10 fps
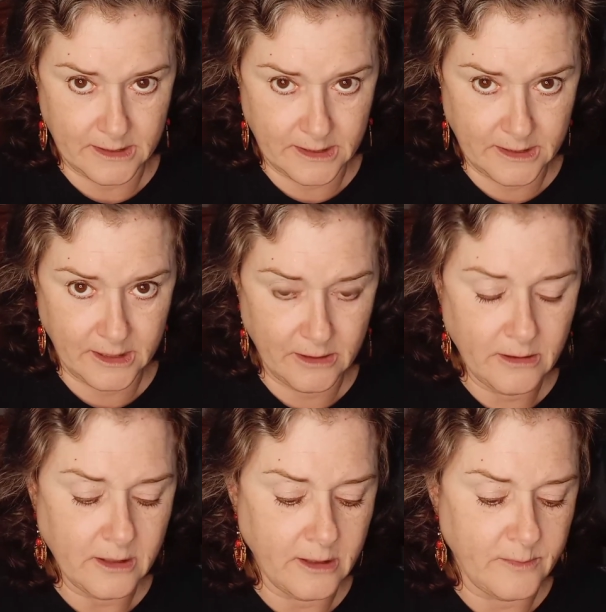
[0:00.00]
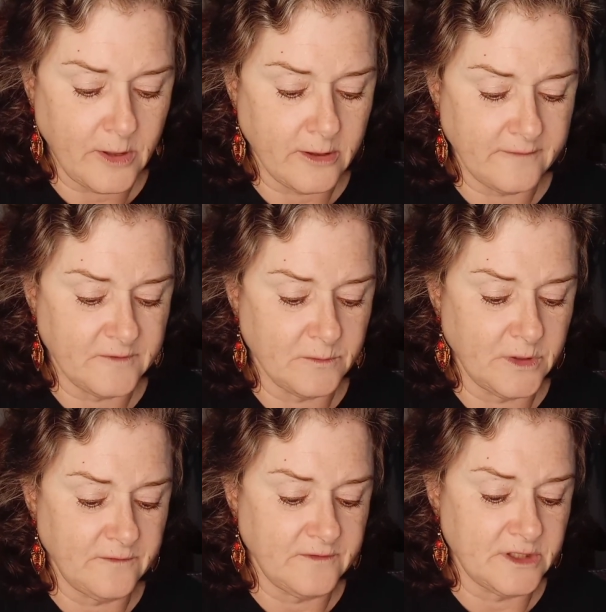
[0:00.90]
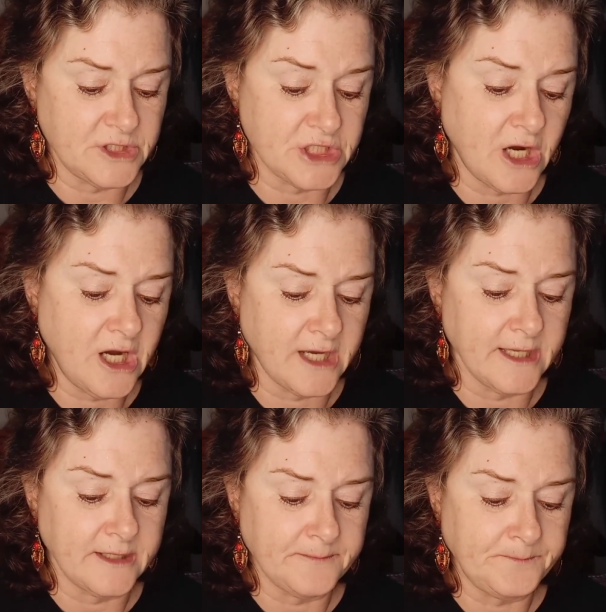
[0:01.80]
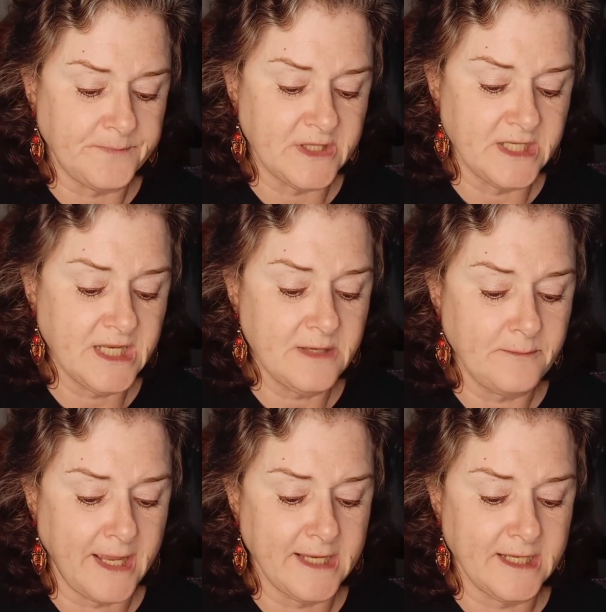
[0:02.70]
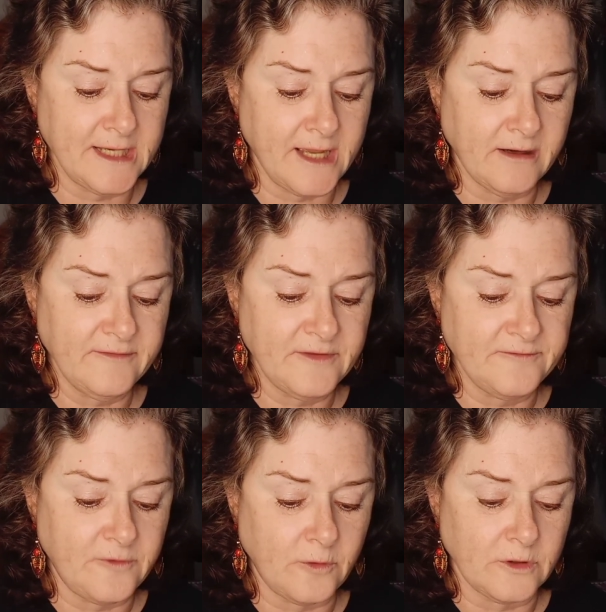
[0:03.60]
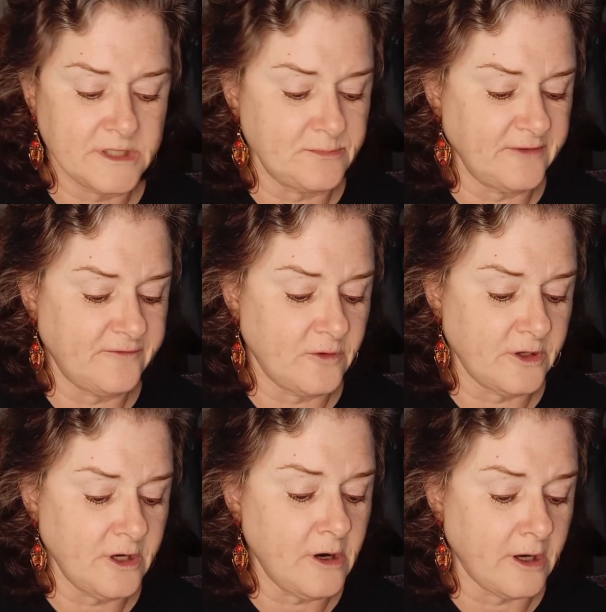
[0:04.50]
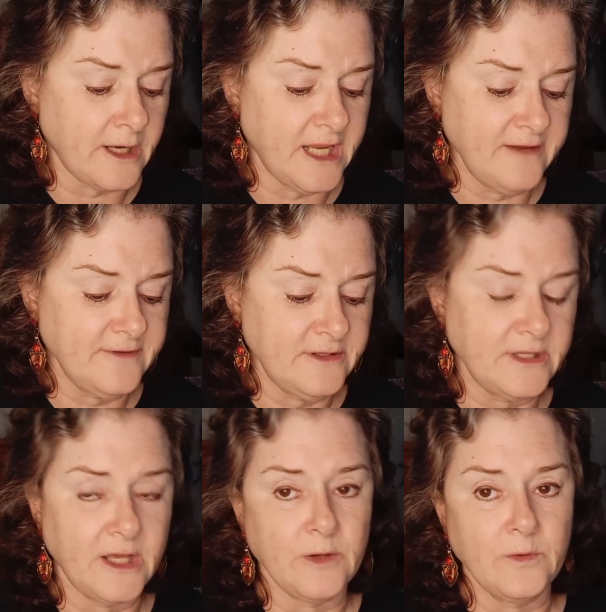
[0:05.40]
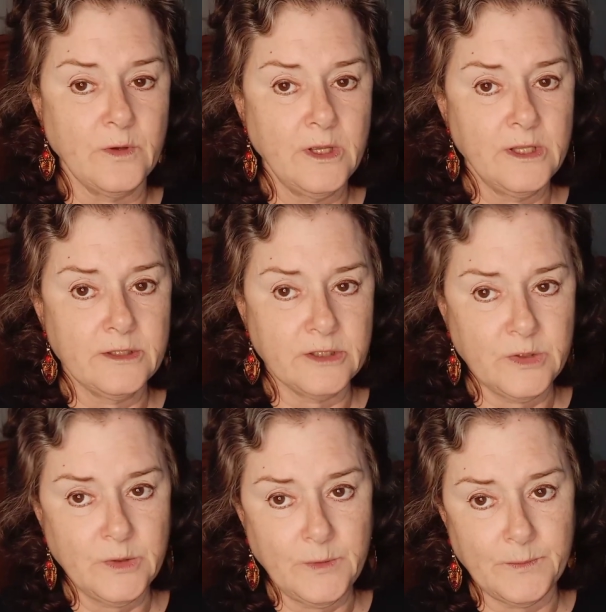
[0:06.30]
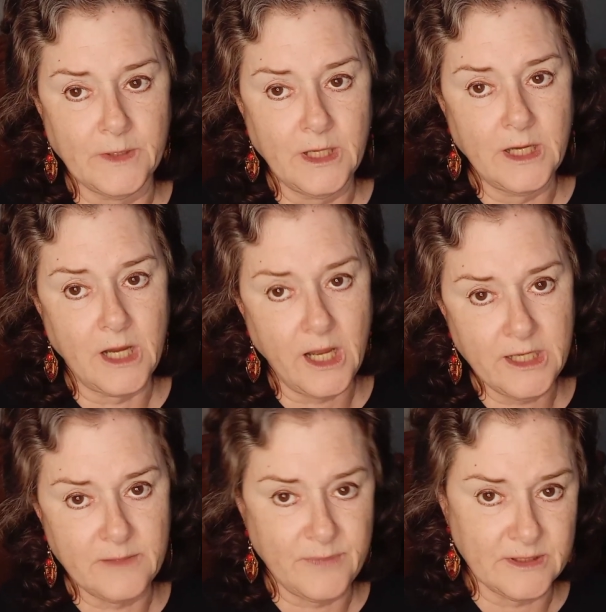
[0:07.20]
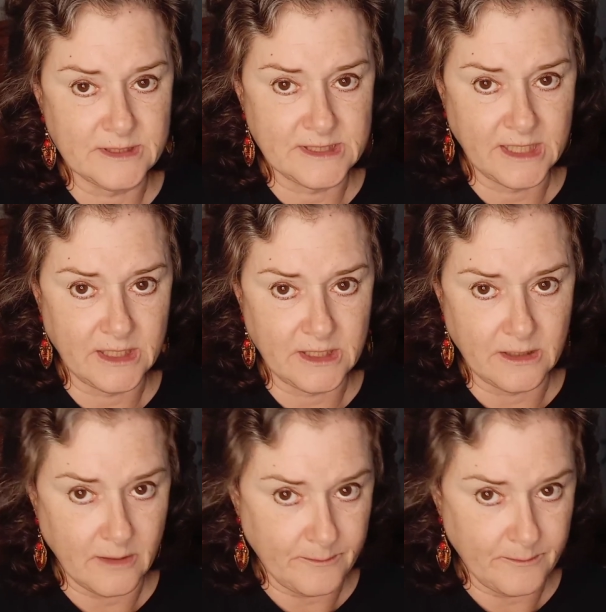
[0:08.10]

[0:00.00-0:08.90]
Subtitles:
in the earlier part of the movie, John didn't make it out of the forest before dark, even though the coop occupants had